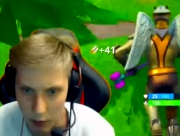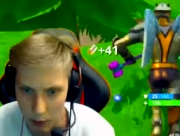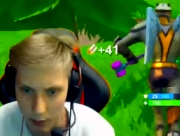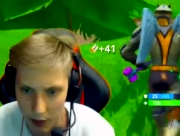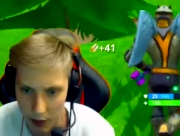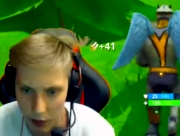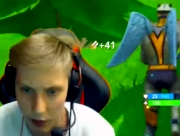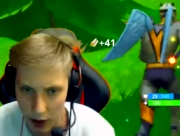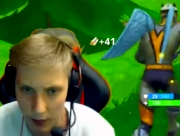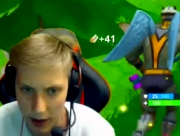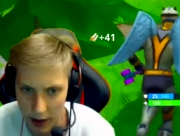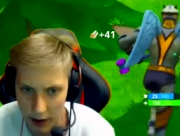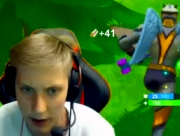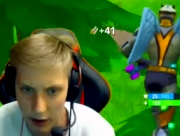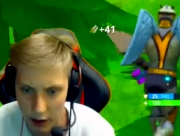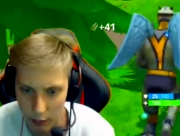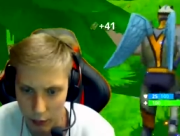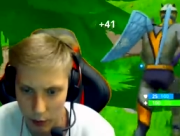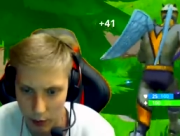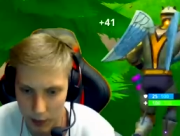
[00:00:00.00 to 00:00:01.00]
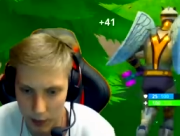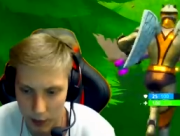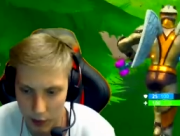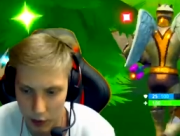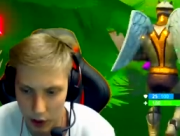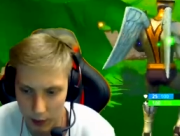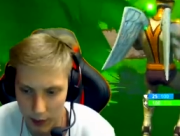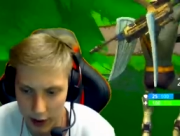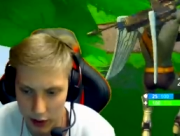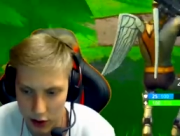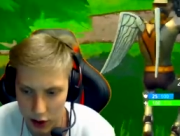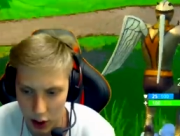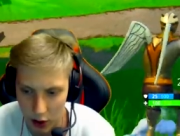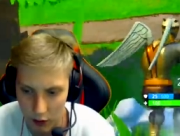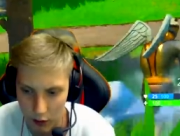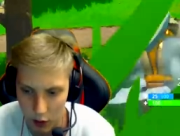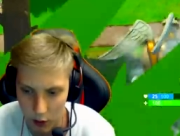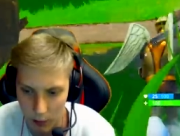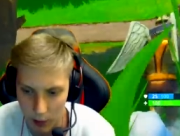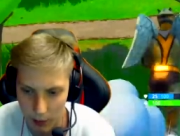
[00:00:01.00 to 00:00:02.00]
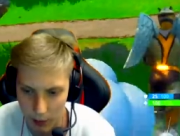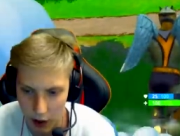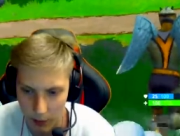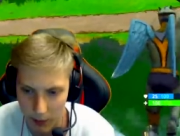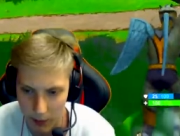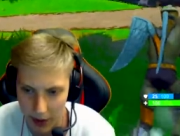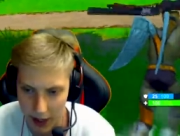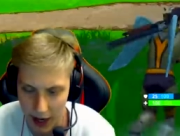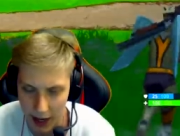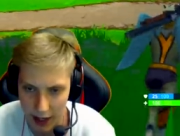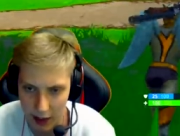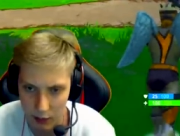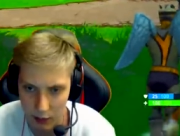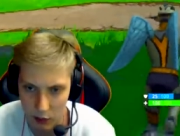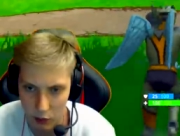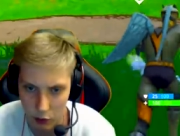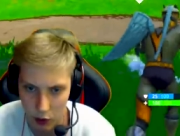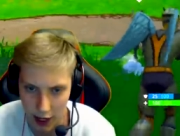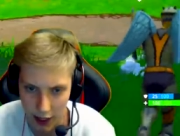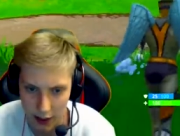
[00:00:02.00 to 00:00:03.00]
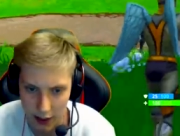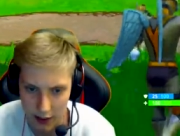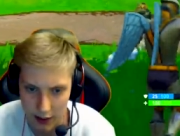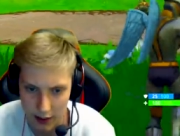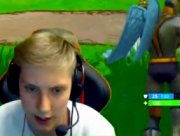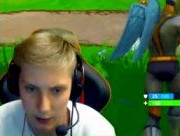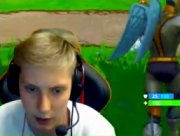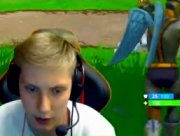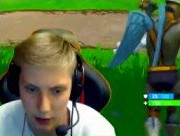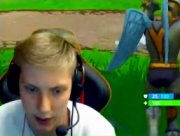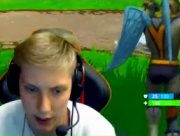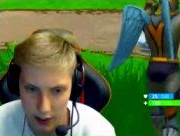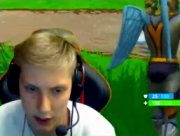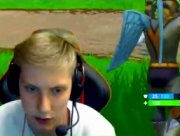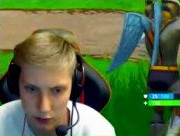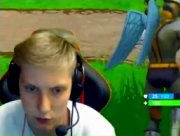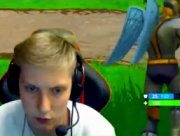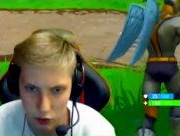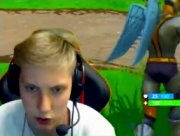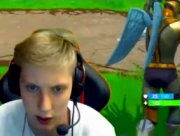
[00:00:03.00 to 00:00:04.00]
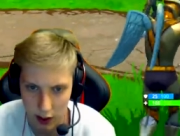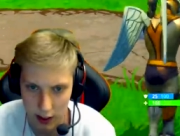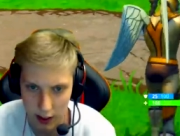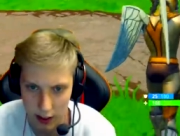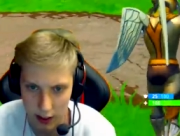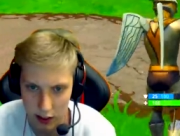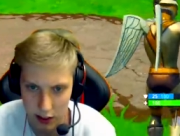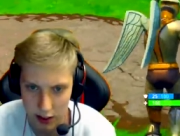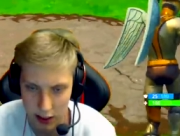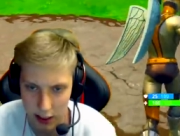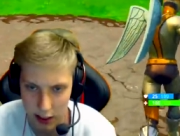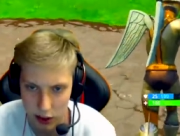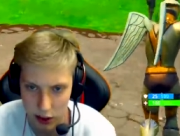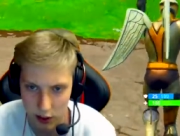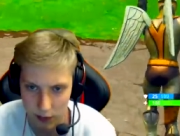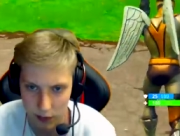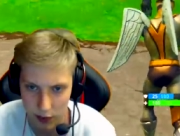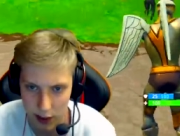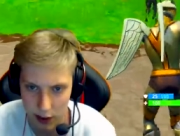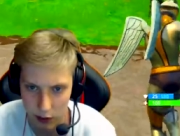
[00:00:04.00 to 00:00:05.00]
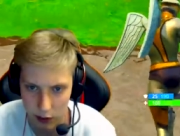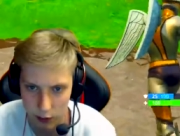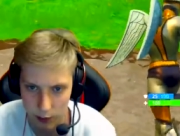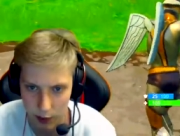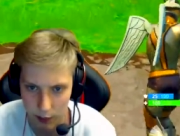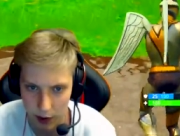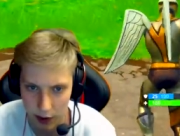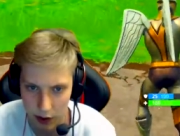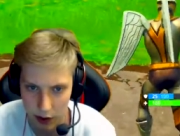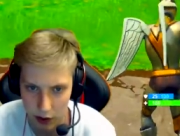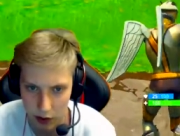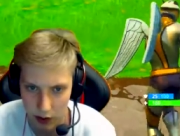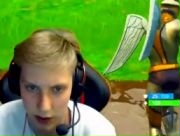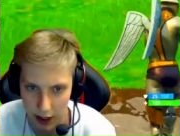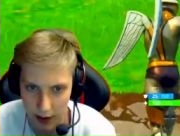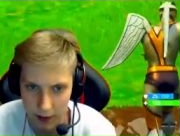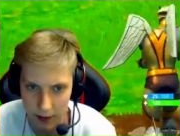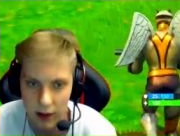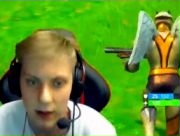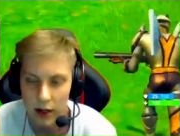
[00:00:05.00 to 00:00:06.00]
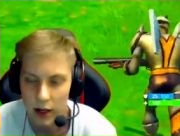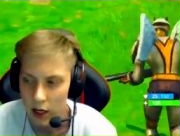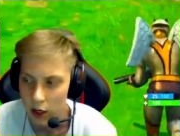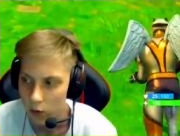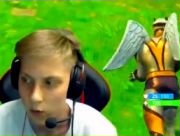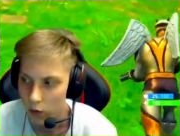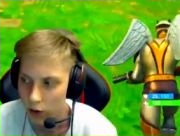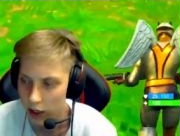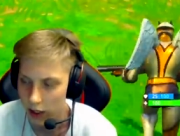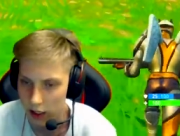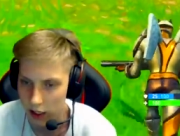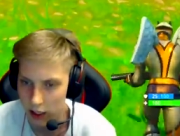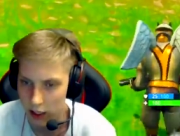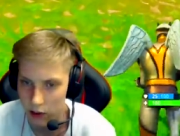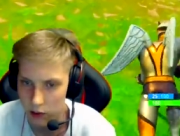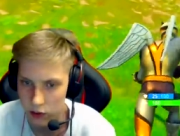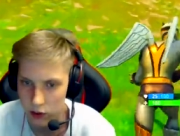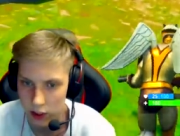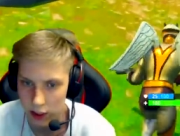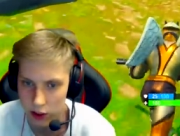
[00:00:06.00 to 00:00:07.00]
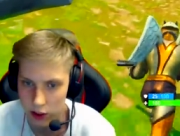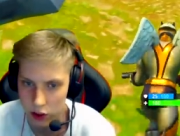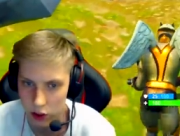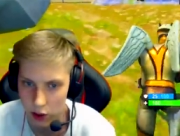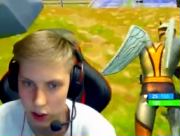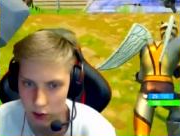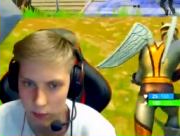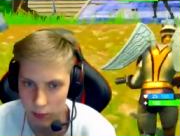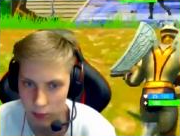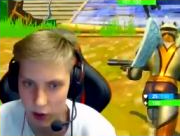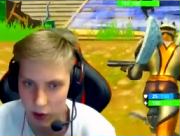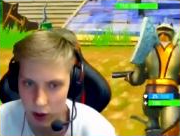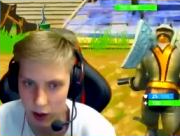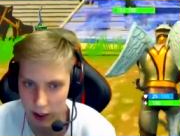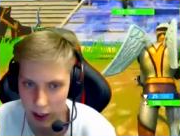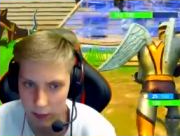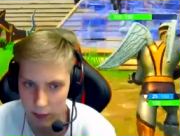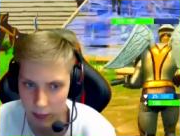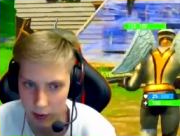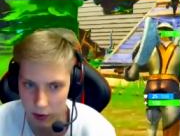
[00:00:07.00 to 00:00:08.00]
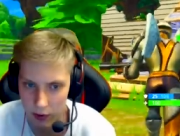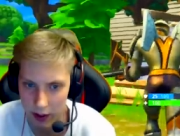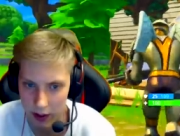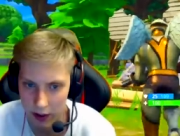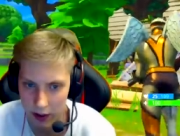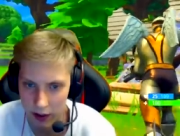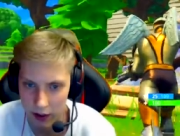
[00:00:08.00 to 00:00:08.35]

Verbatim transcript: Build up then, proper build up. Let's go. I've got my pump in hand. We will land at the same location. We'll try and steal each other's kills, but by doing that, we'll get the kills. Let's do it. Build up, keep building.